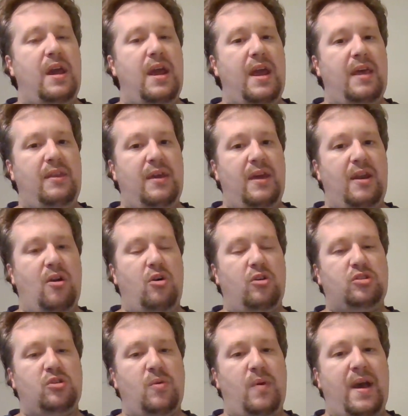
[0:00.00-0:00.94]
and then
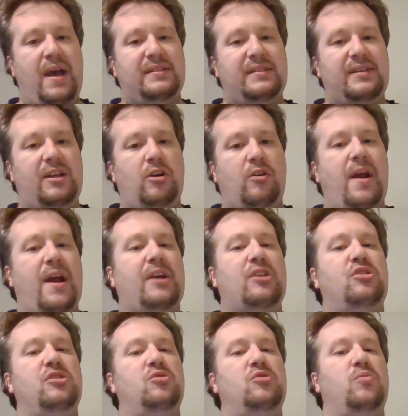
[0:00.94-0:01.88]
also has
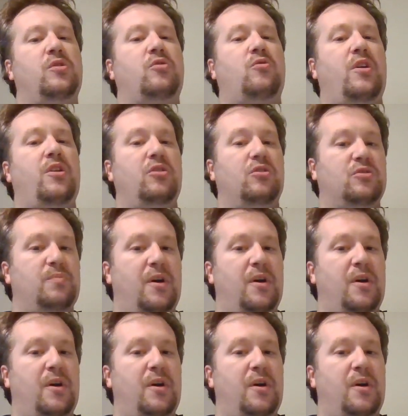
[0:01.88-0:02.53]
interactions with Grendel's